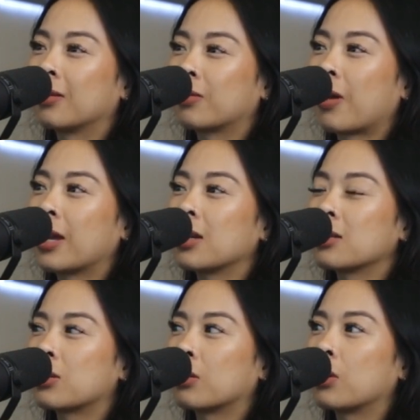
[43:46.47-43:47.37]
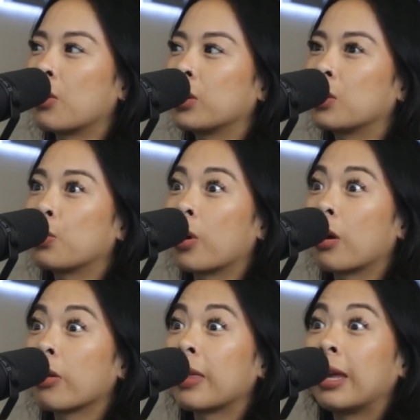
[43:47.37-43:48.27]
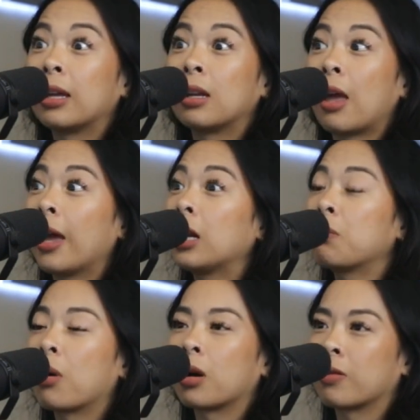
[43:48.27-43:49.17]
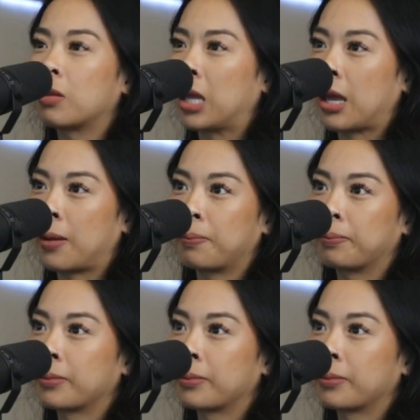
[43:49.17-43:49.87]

Right? So know your worth in any part of the game.